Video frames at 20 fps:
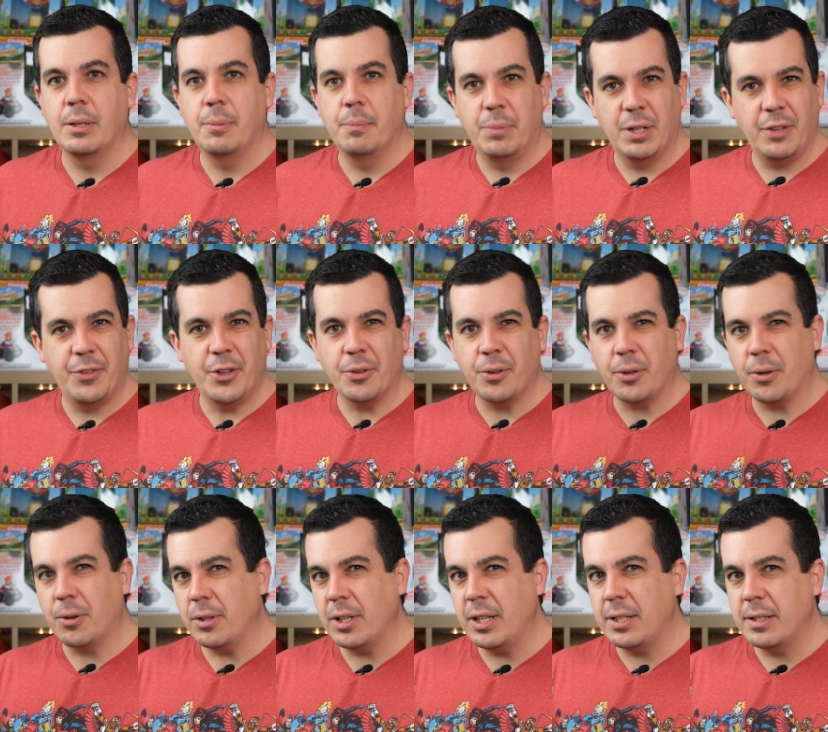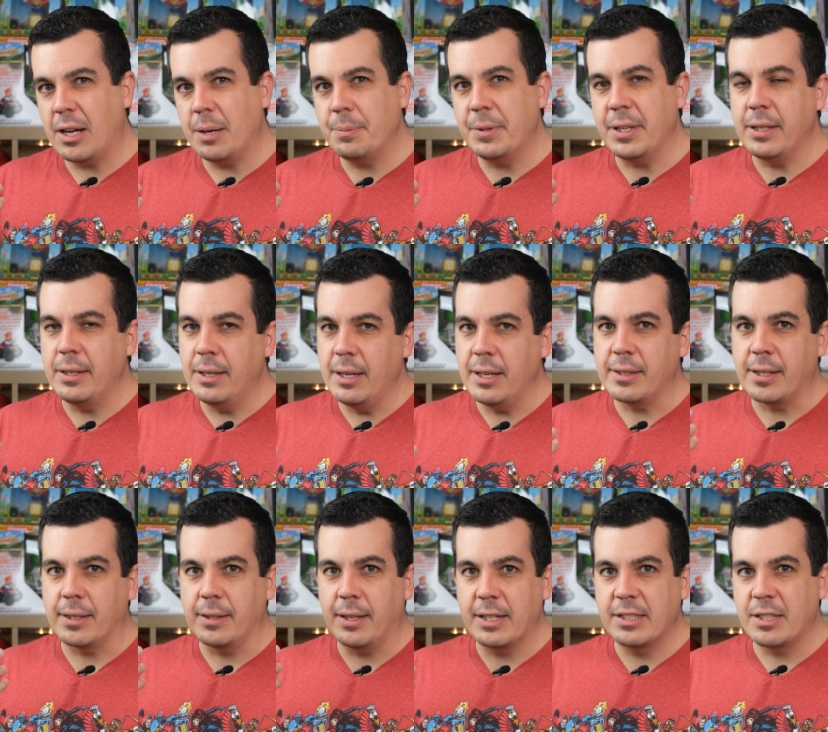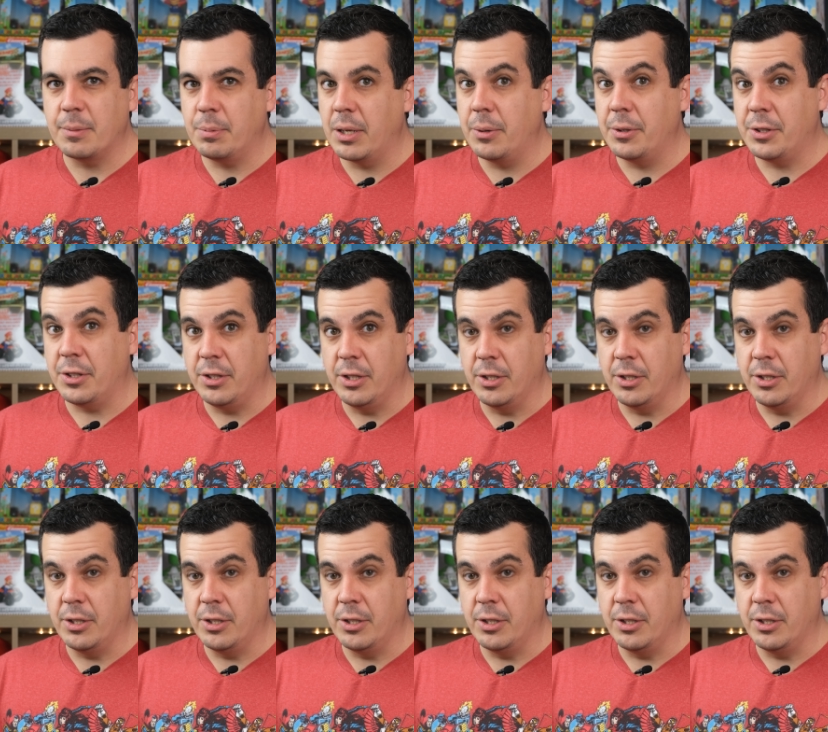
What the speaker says: But if you're an early adopting geek that likes to play with the